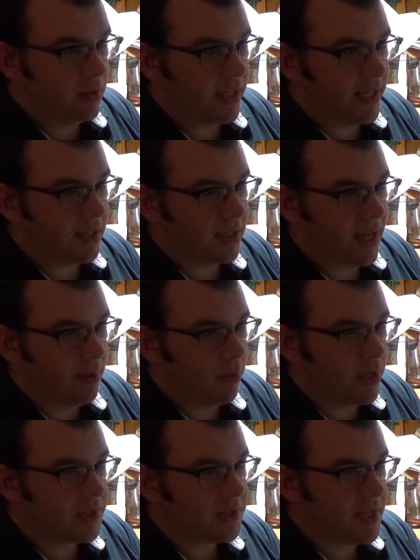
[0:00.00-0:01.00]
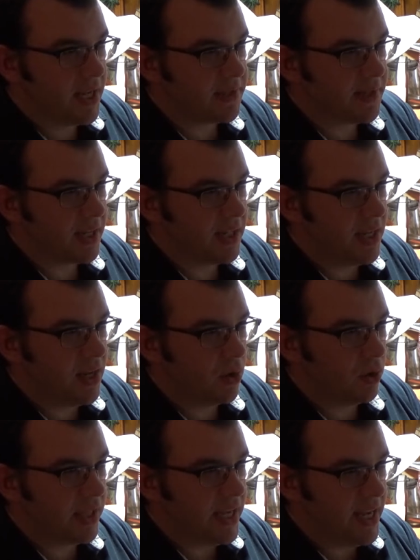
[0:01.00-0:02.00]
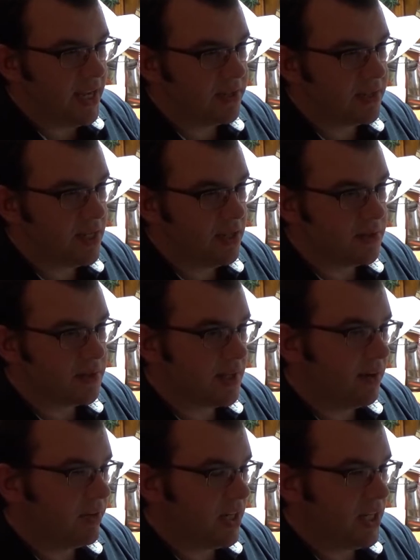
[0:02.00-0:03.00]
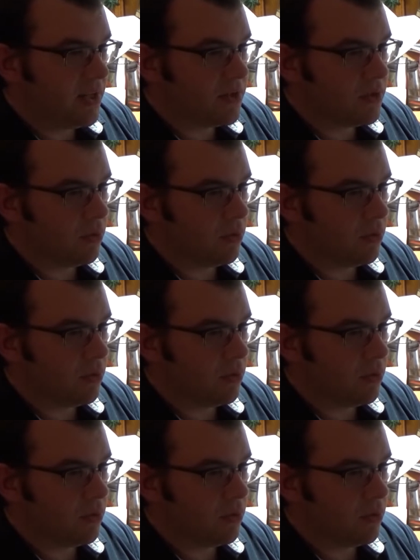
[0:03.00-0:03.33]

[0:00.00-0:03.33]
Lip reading: like, I want to say it's like the early 1870s